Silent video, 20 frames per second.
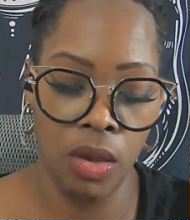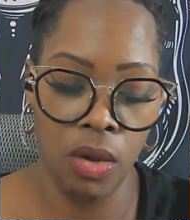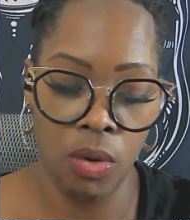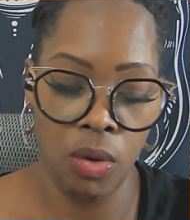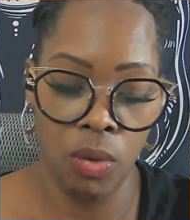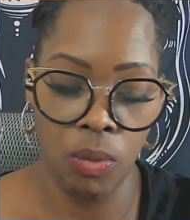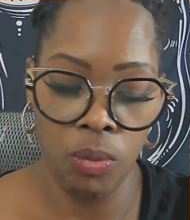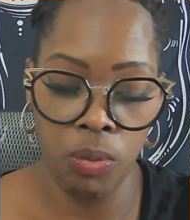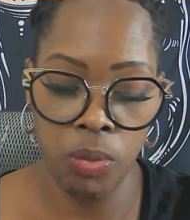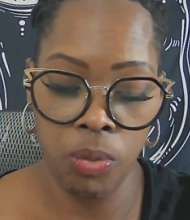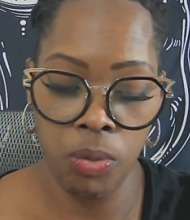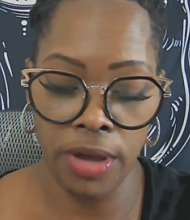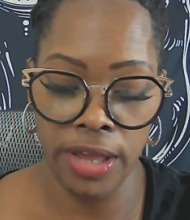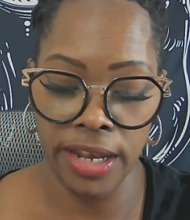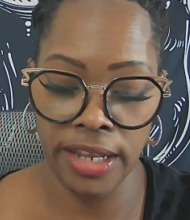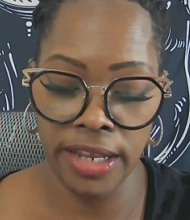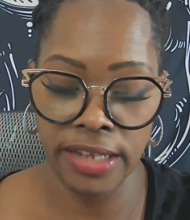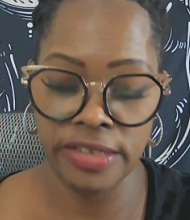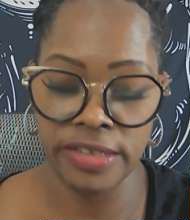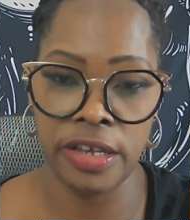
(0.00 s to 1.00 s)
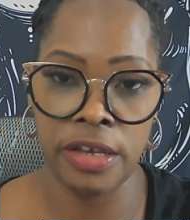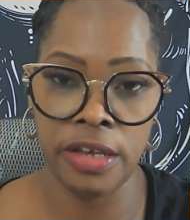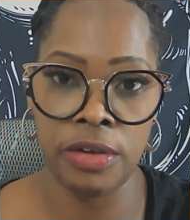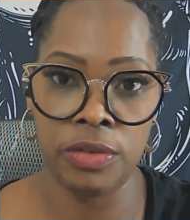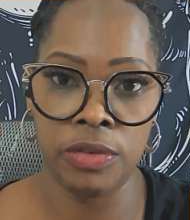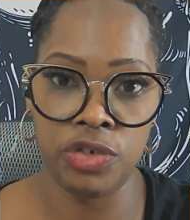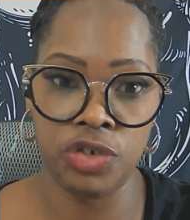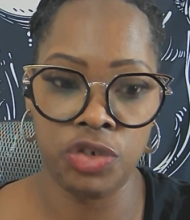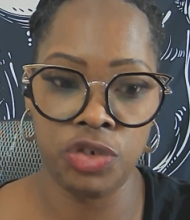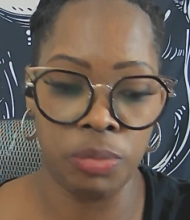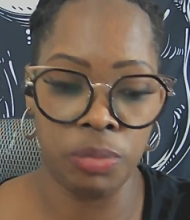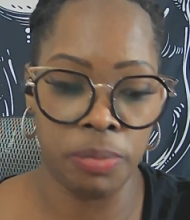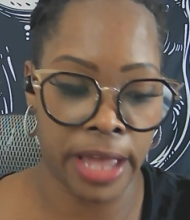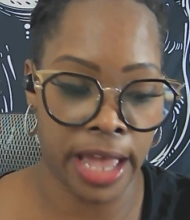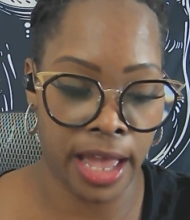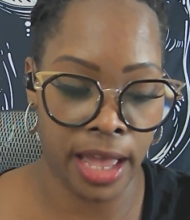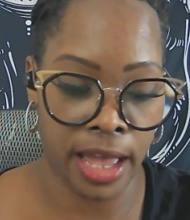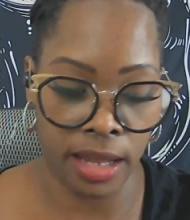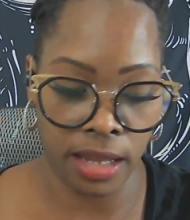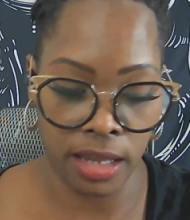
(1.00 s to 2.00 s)
what has held you
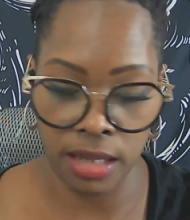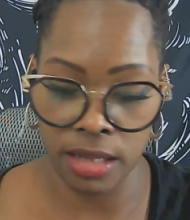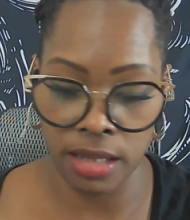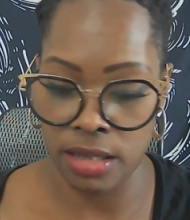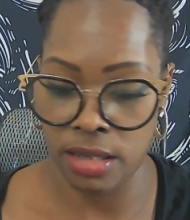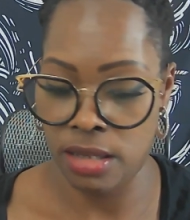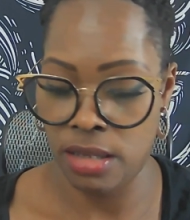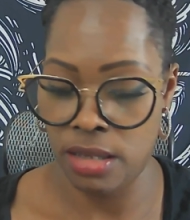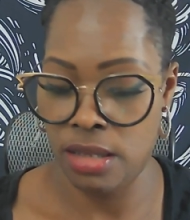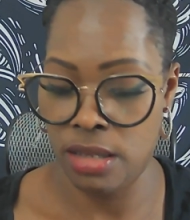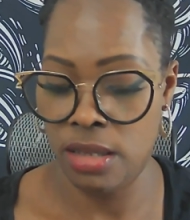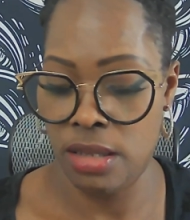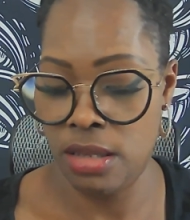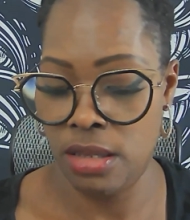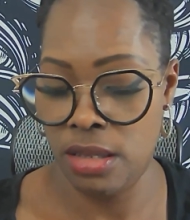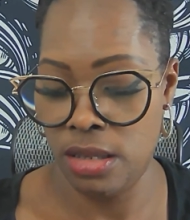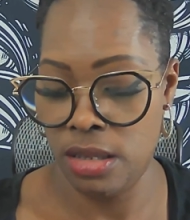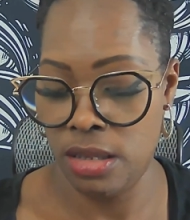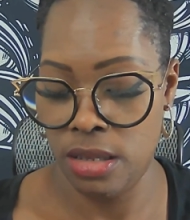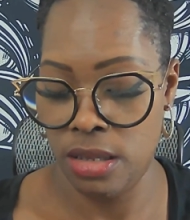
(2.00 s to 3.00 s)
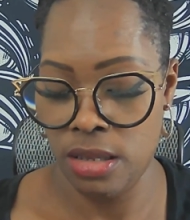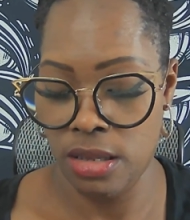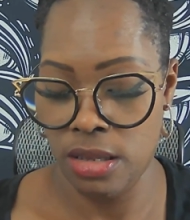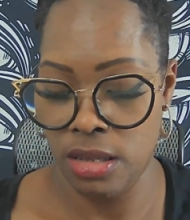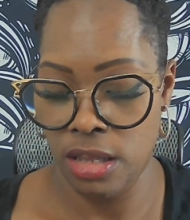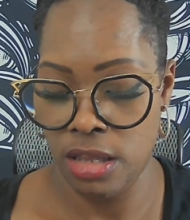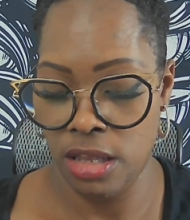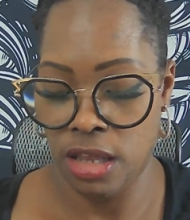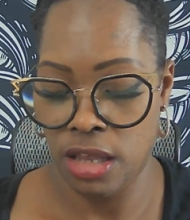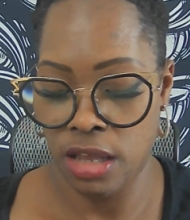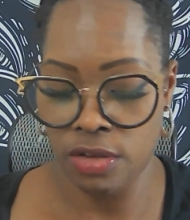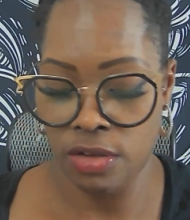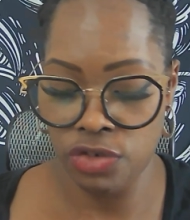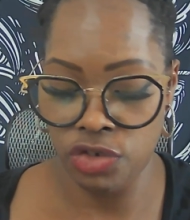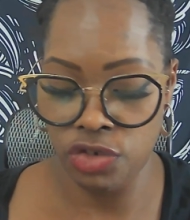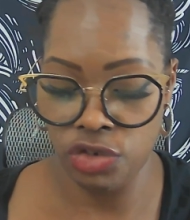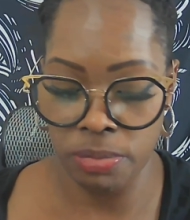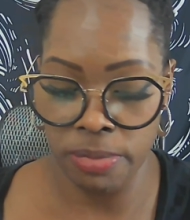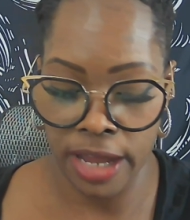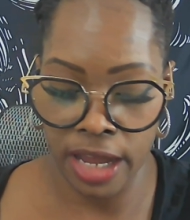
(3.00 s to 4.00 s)
back, held
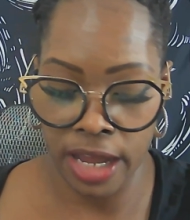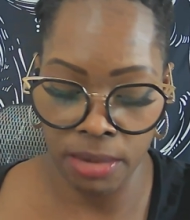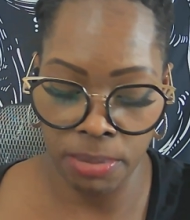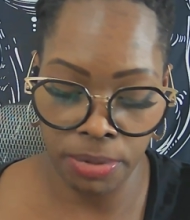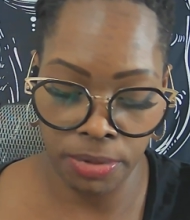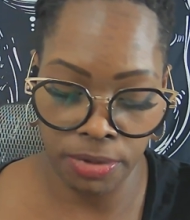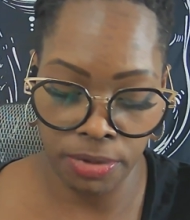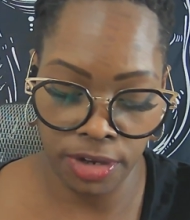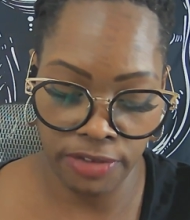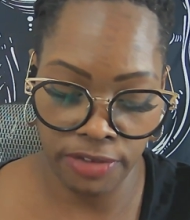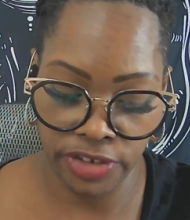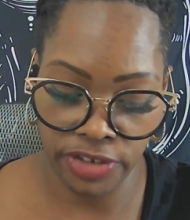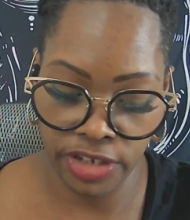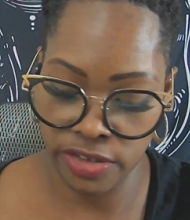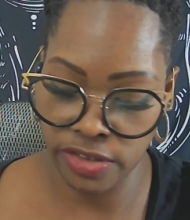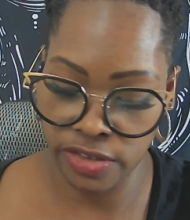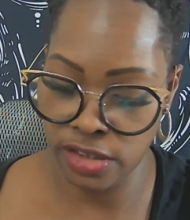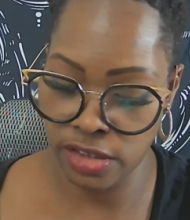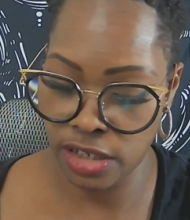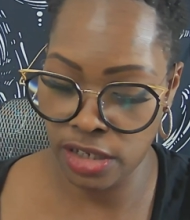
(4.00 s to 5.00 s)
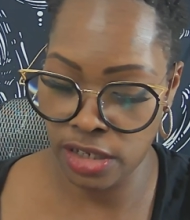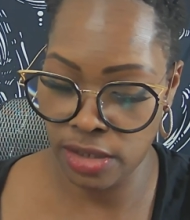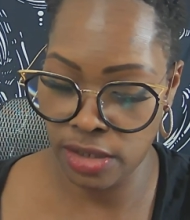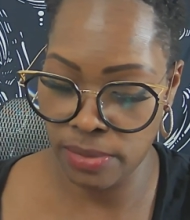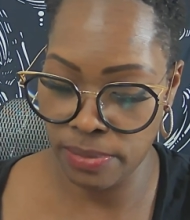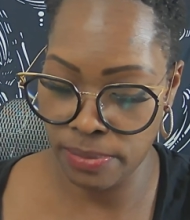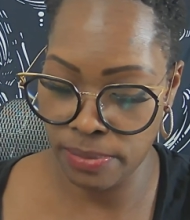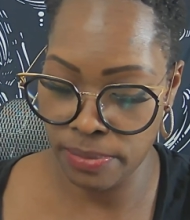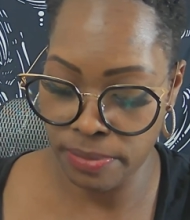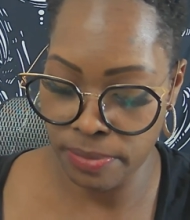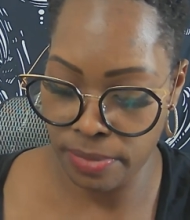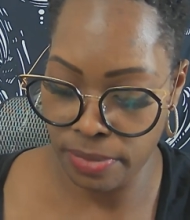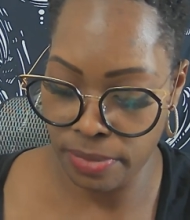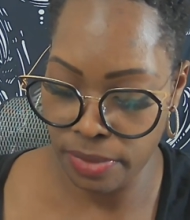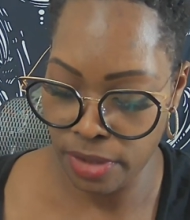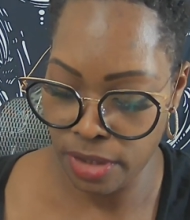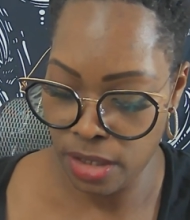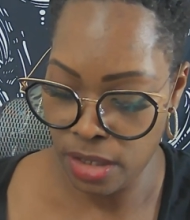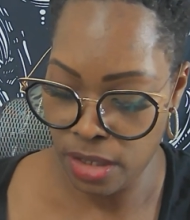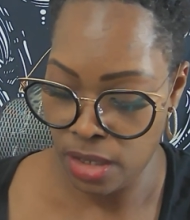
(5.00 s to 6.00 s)
you back previously.
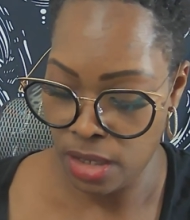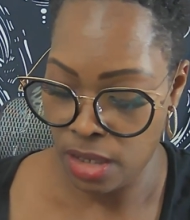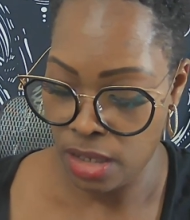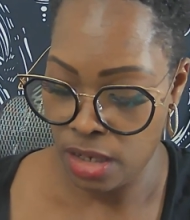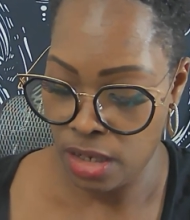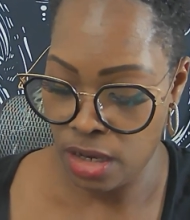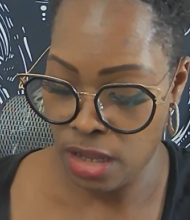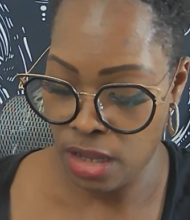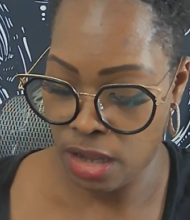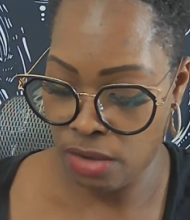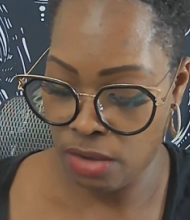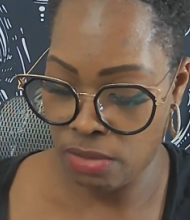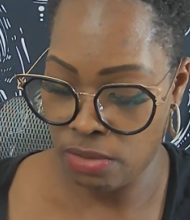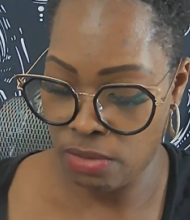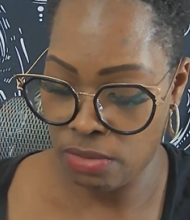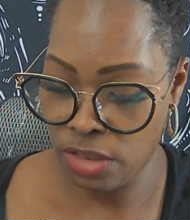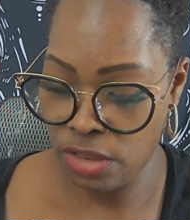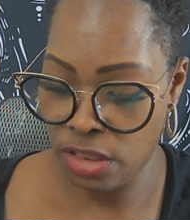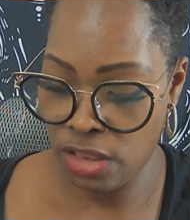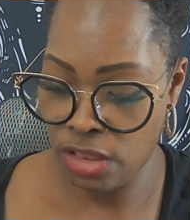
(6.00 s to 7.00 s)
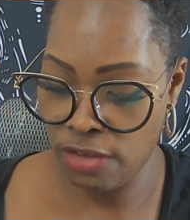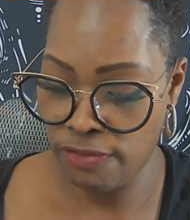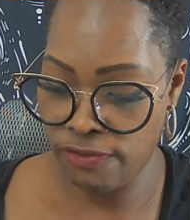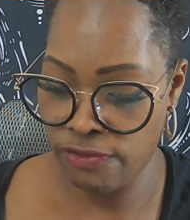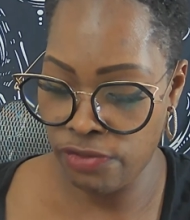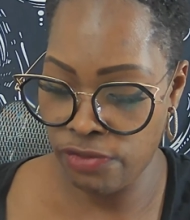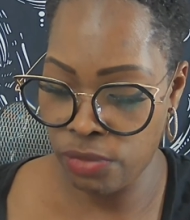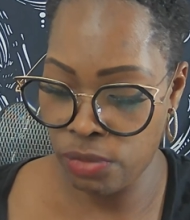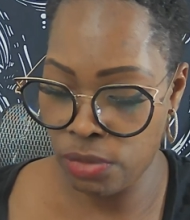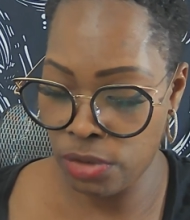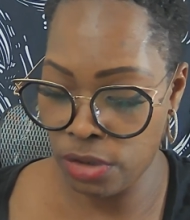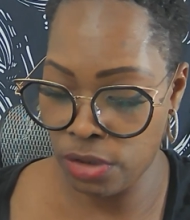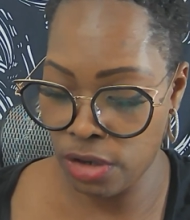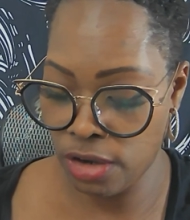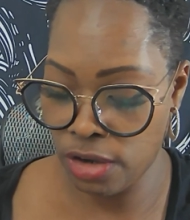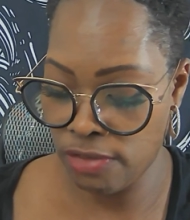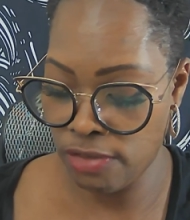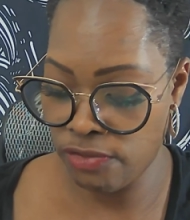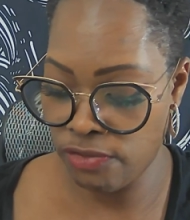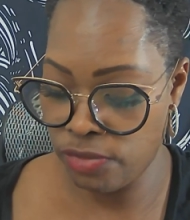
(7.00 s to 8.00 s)
Now, the Four
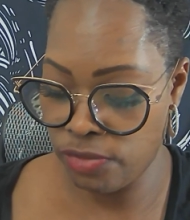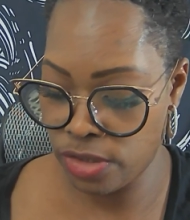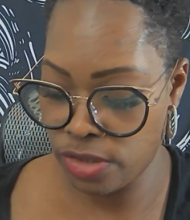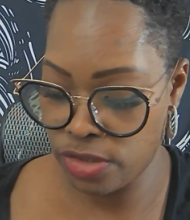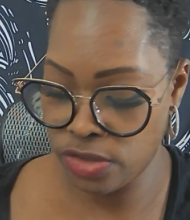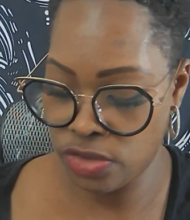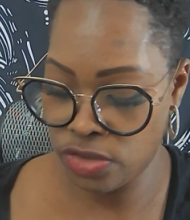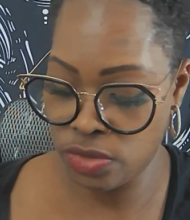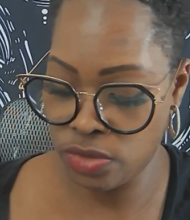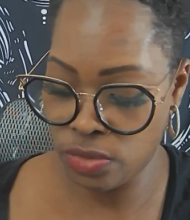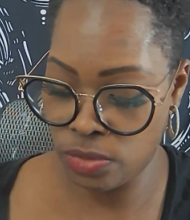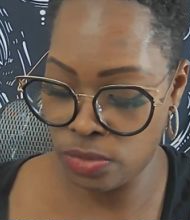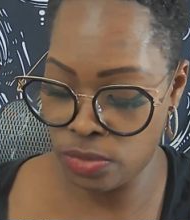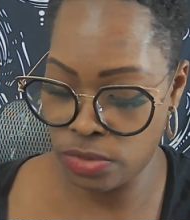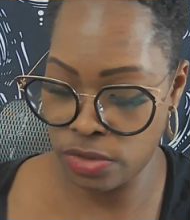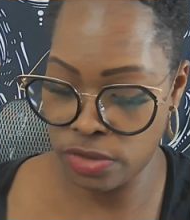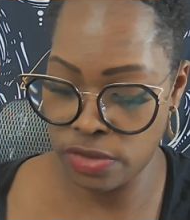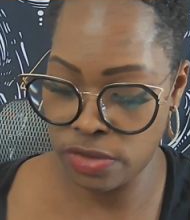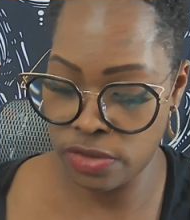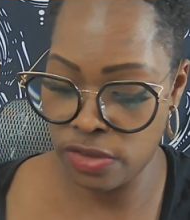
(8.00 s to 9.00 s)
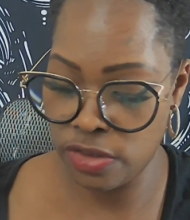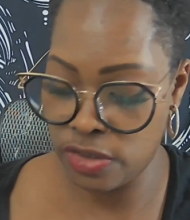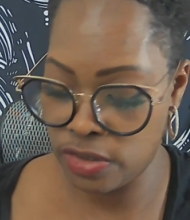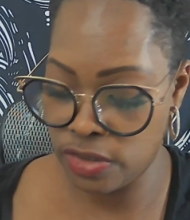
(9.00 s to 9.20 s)
of Swords